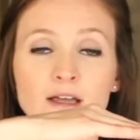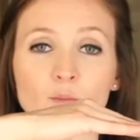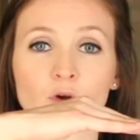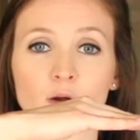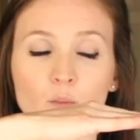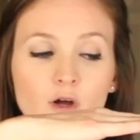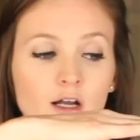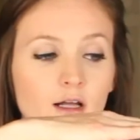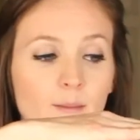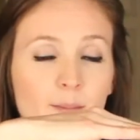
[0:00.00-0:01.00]
We're
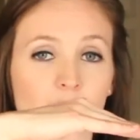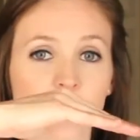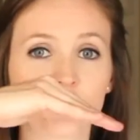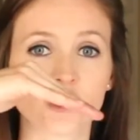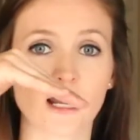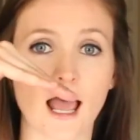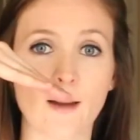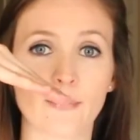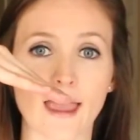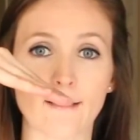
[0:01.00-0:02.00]
going to bunch it
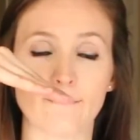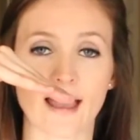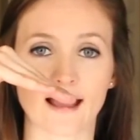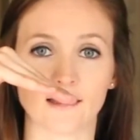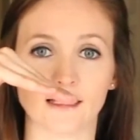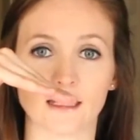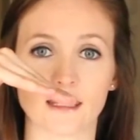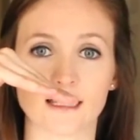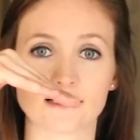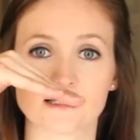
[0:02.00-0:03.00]
up and back like
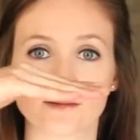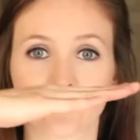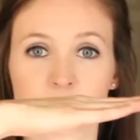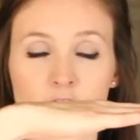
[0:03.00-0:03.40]
this.